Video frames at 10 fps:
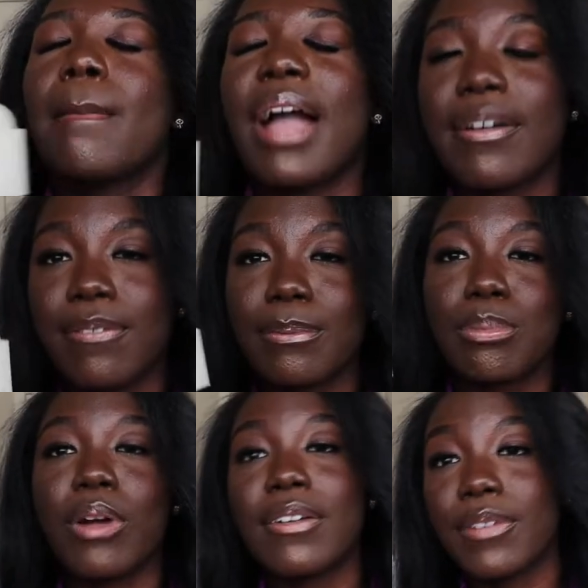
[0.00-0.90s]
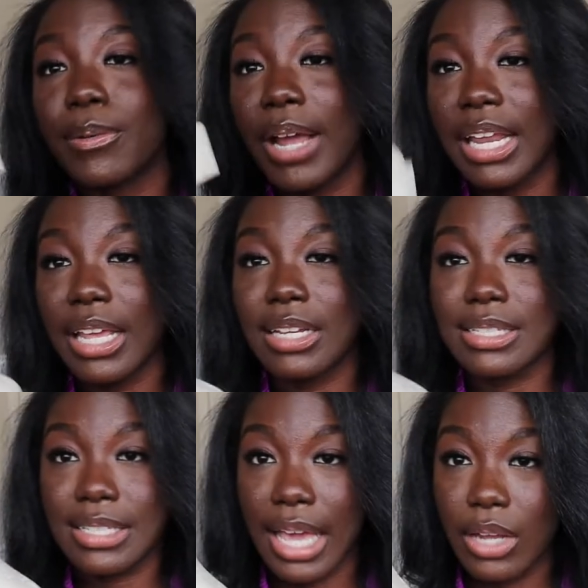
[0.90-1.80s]
perforated
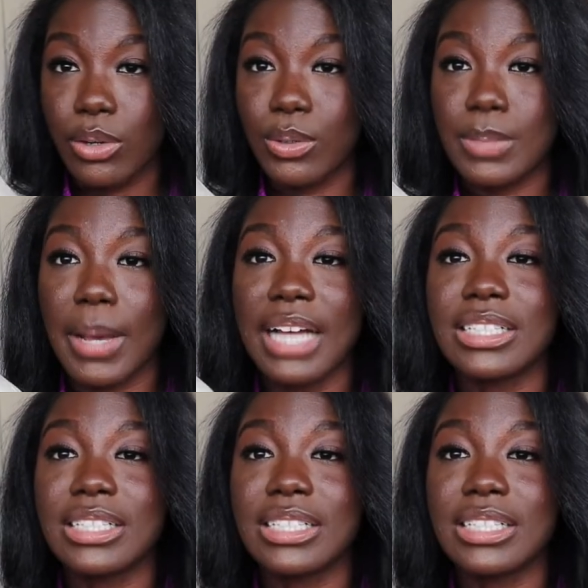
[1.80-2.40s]
sandals but i